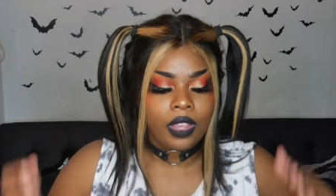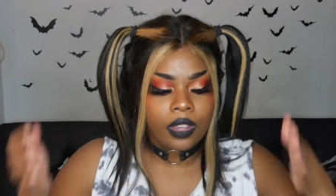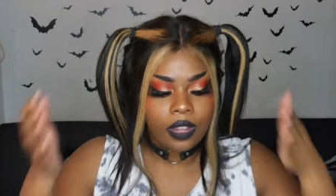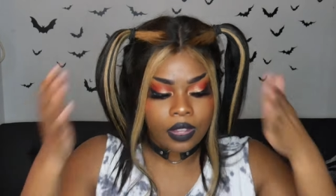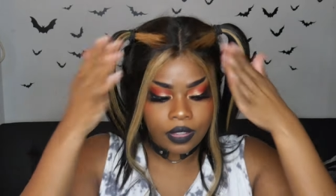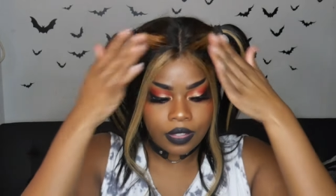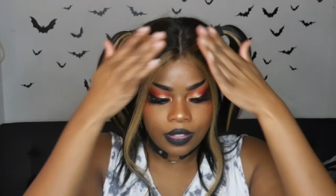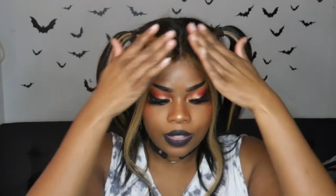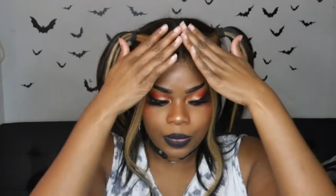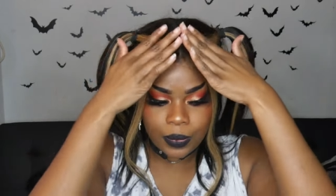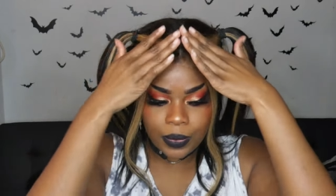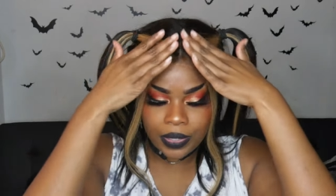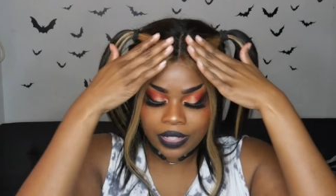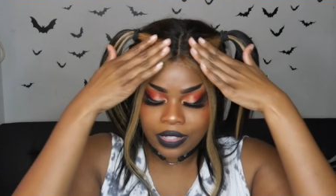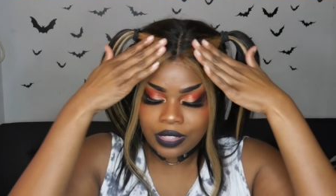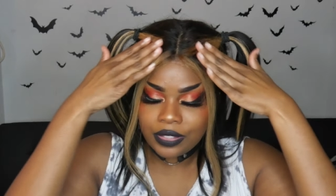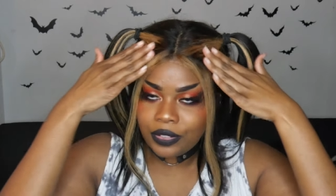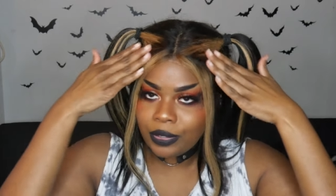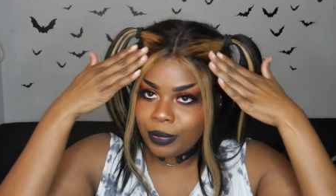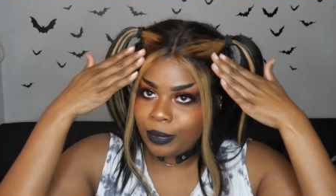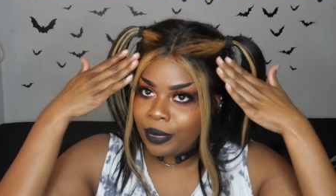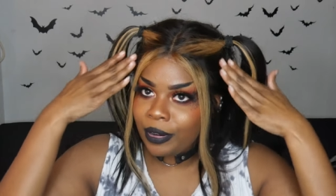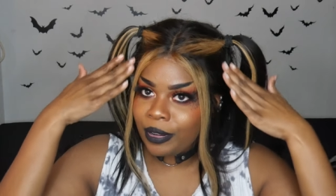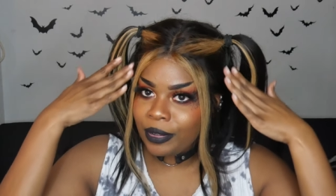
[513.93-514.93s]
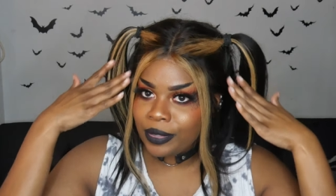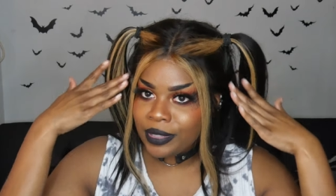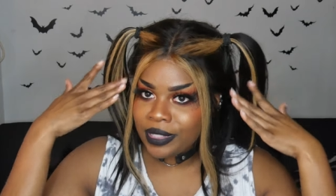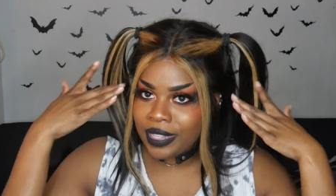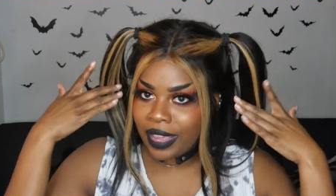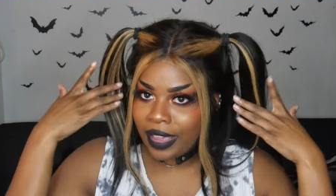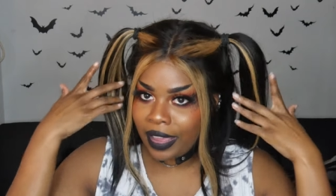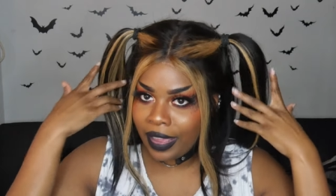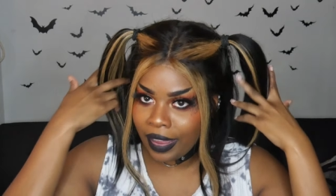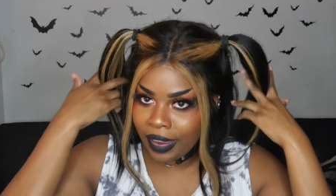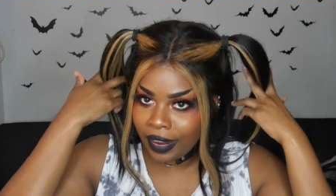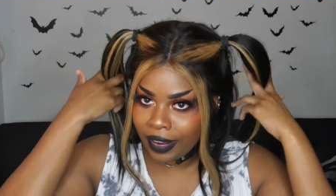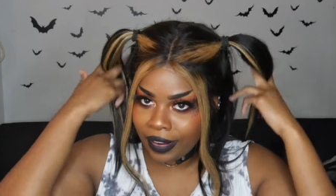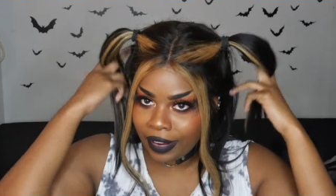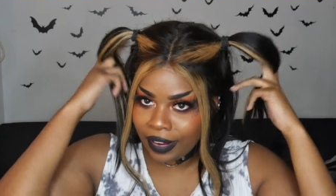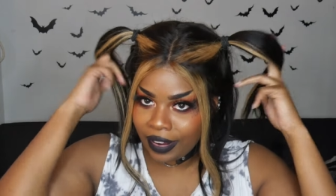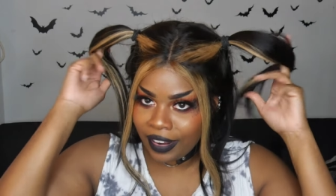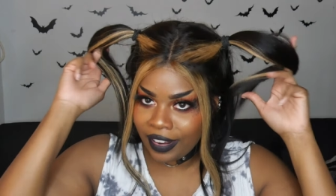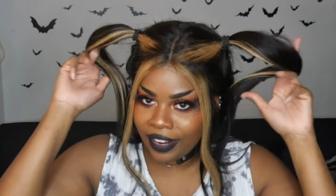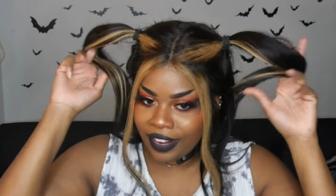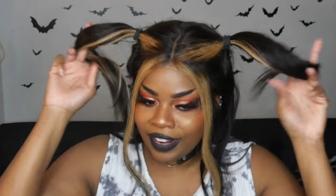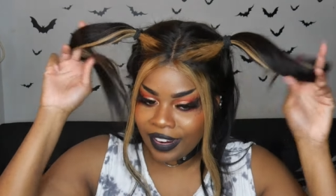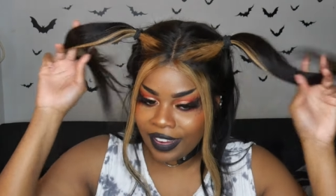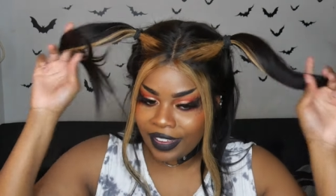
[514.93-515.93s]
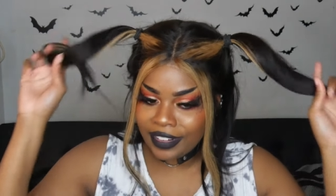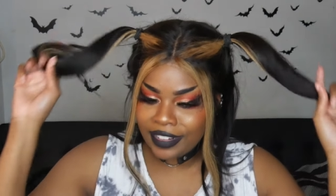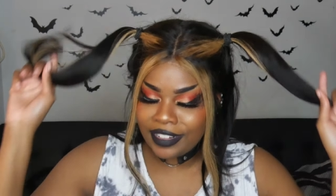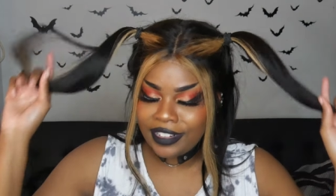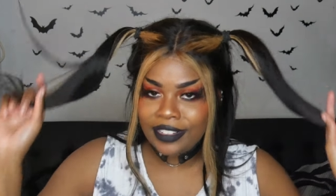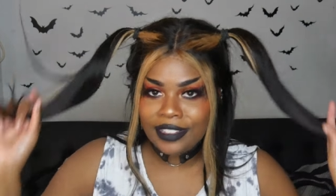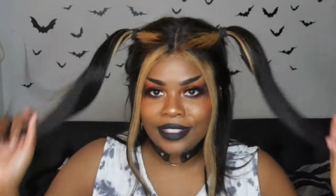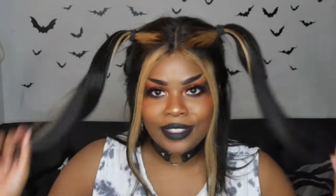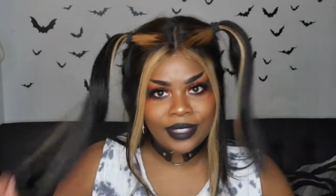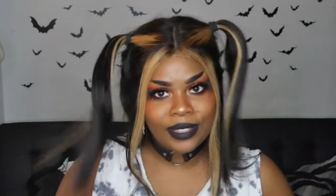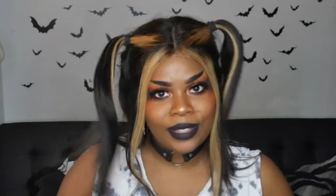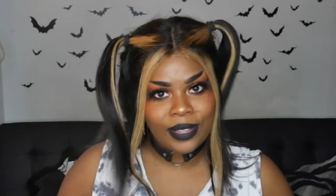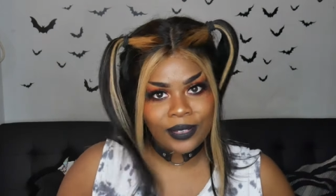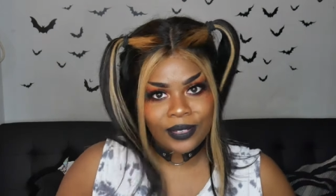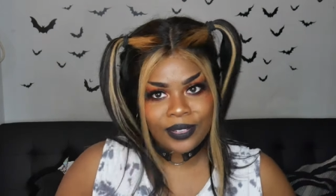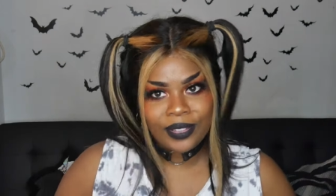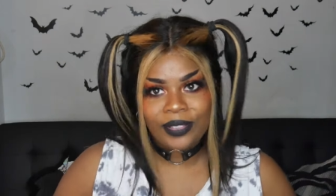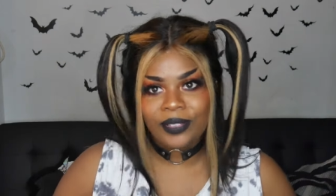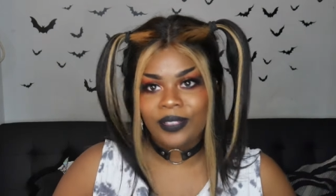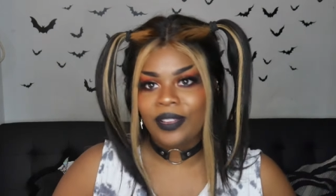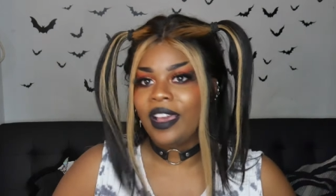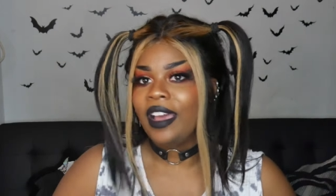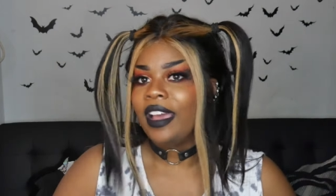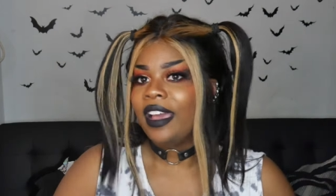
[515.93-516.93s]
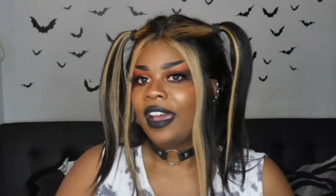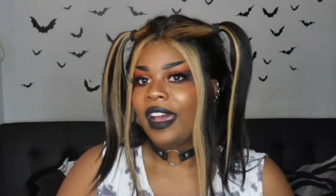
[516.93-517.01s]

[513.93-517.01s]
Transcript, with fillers: And this wig is from Rose Hair, and it is so cute.